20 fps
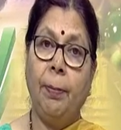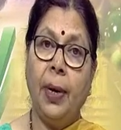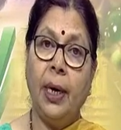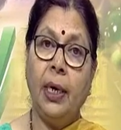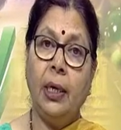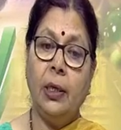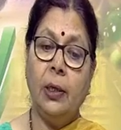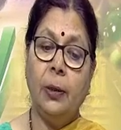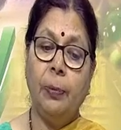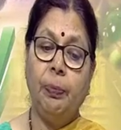
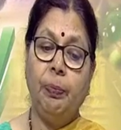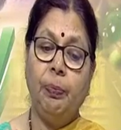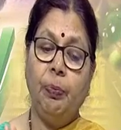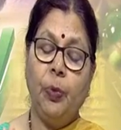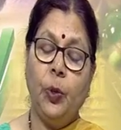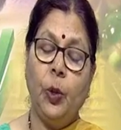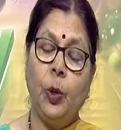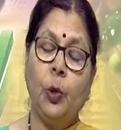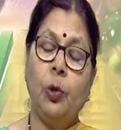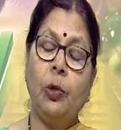But
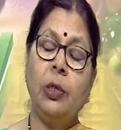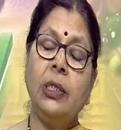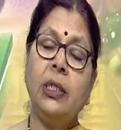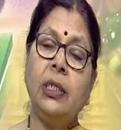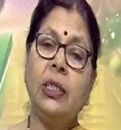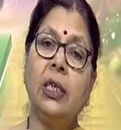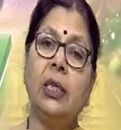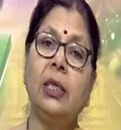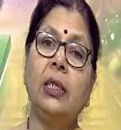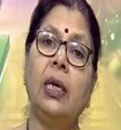
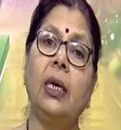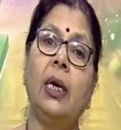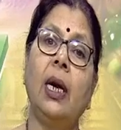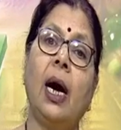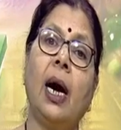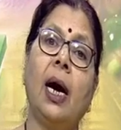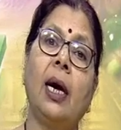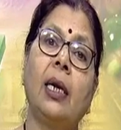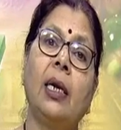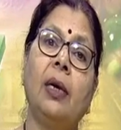those children
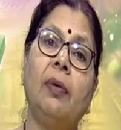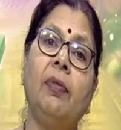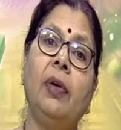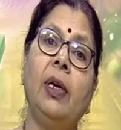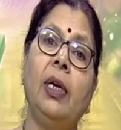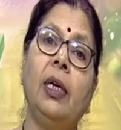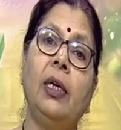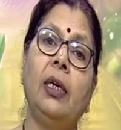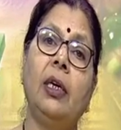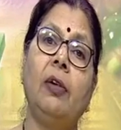are
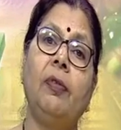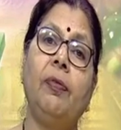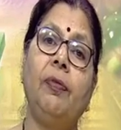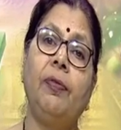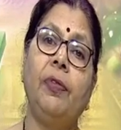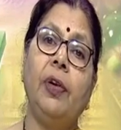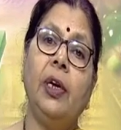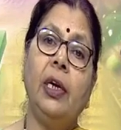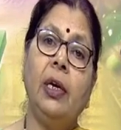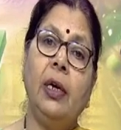given little
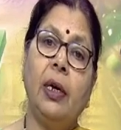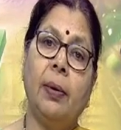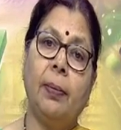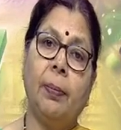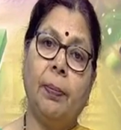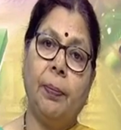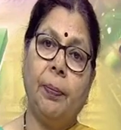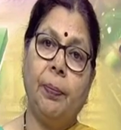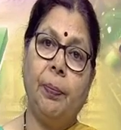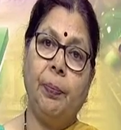
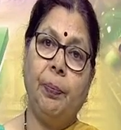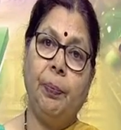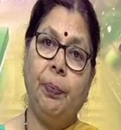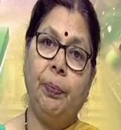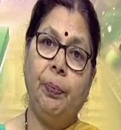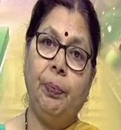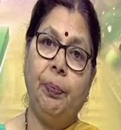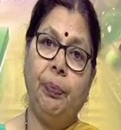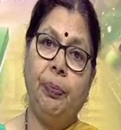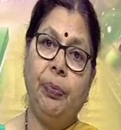freedom
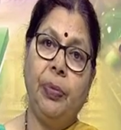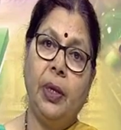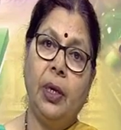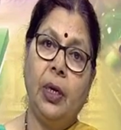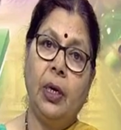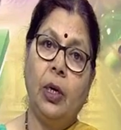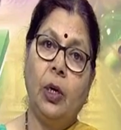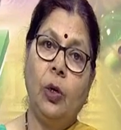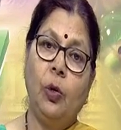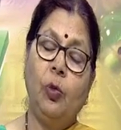
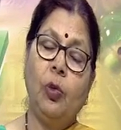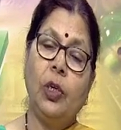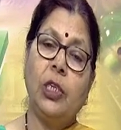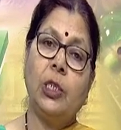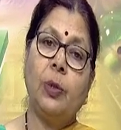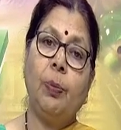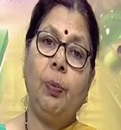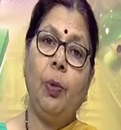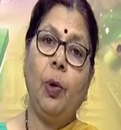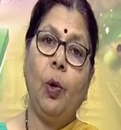to
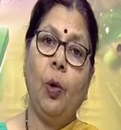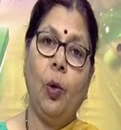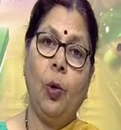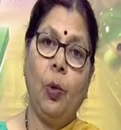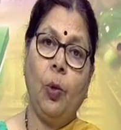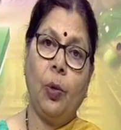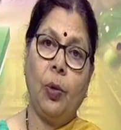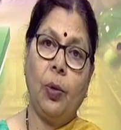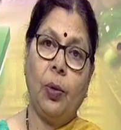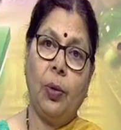
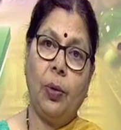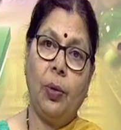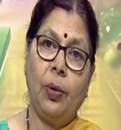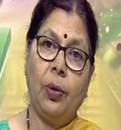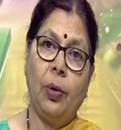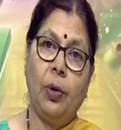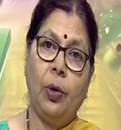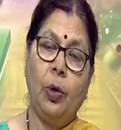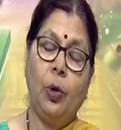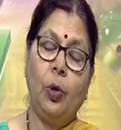explore,
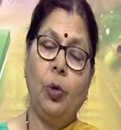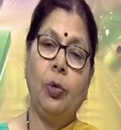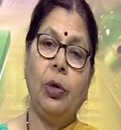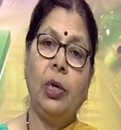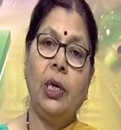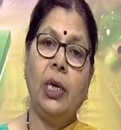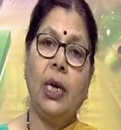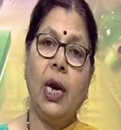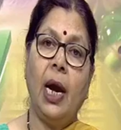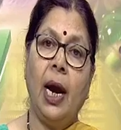to
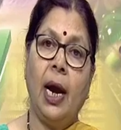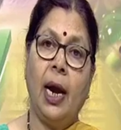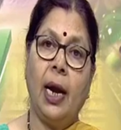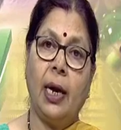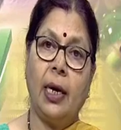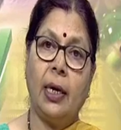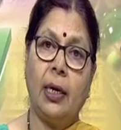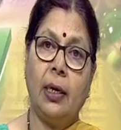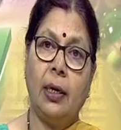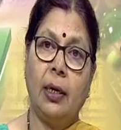
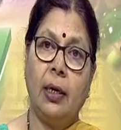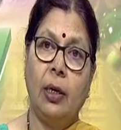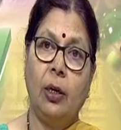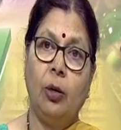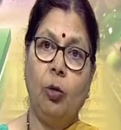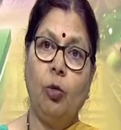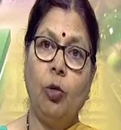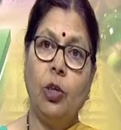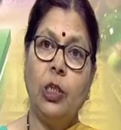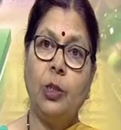react,
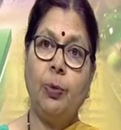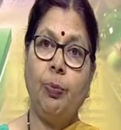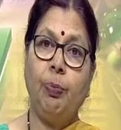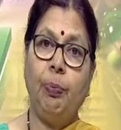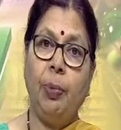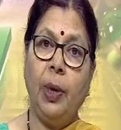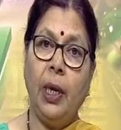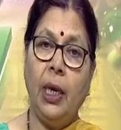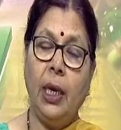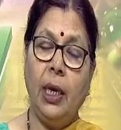to
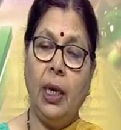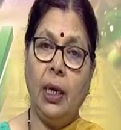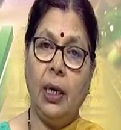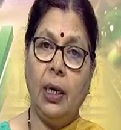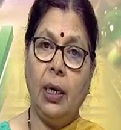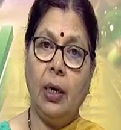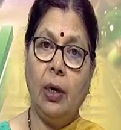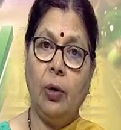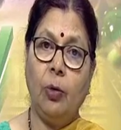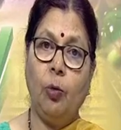speak,
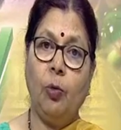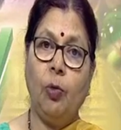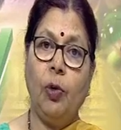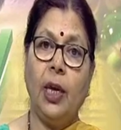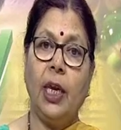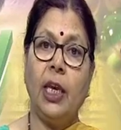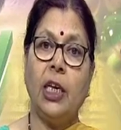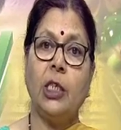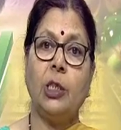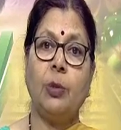
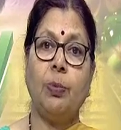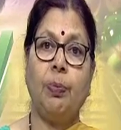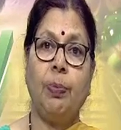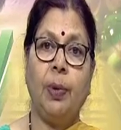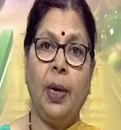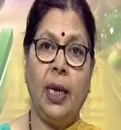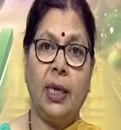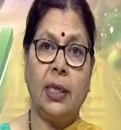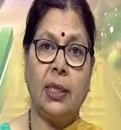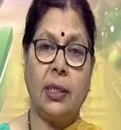to
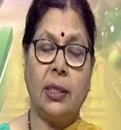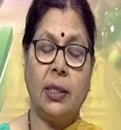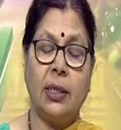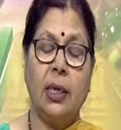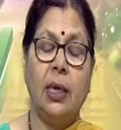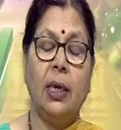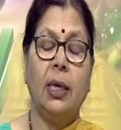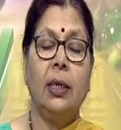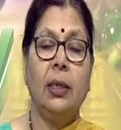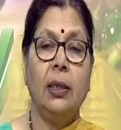express.
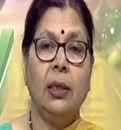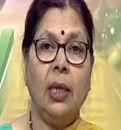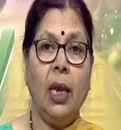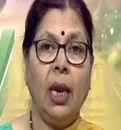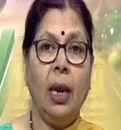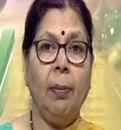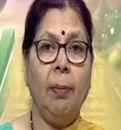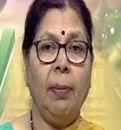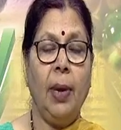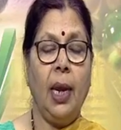
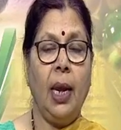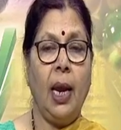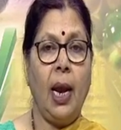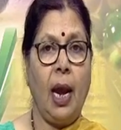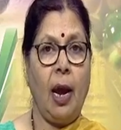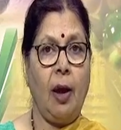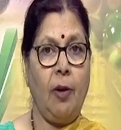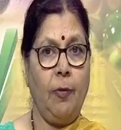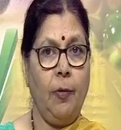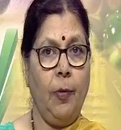They may
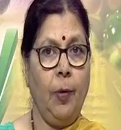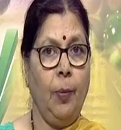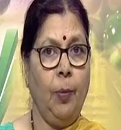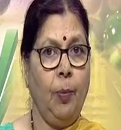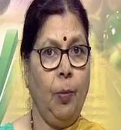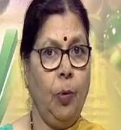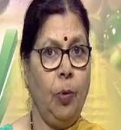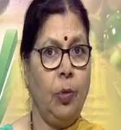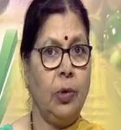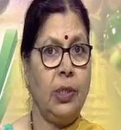have
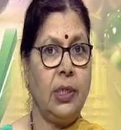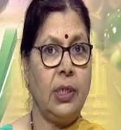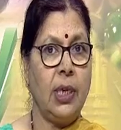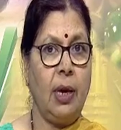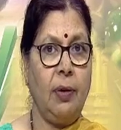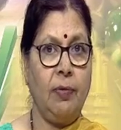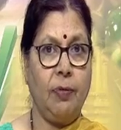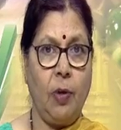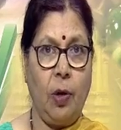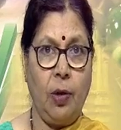more
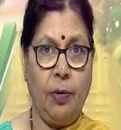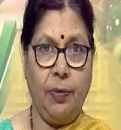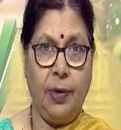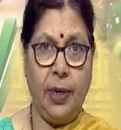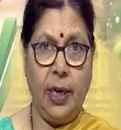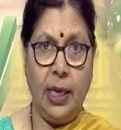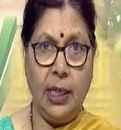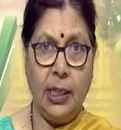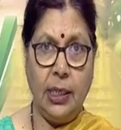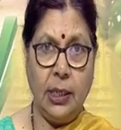
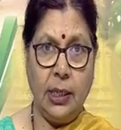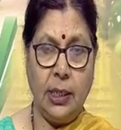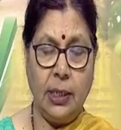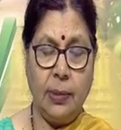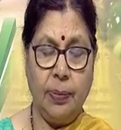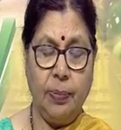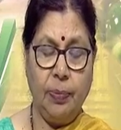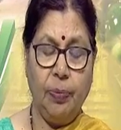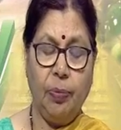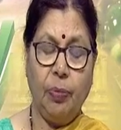self-confidence